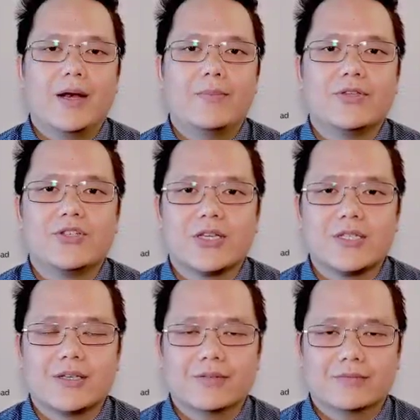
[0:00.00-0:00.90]
name is
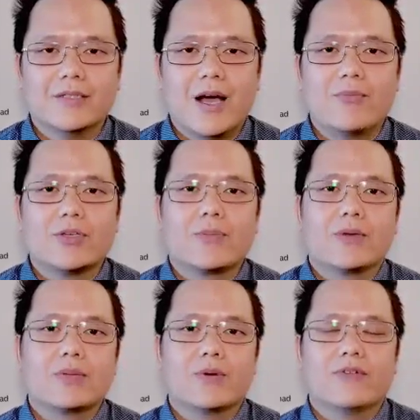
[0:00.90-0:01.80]
Jesse. I'm
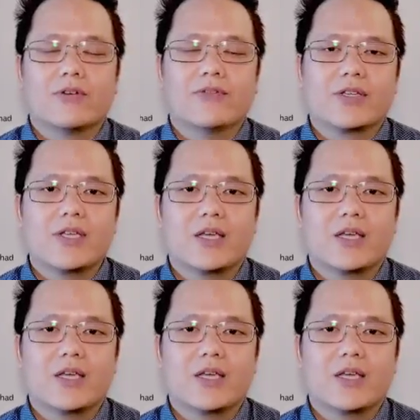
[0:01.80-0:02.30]
responsible for the fixed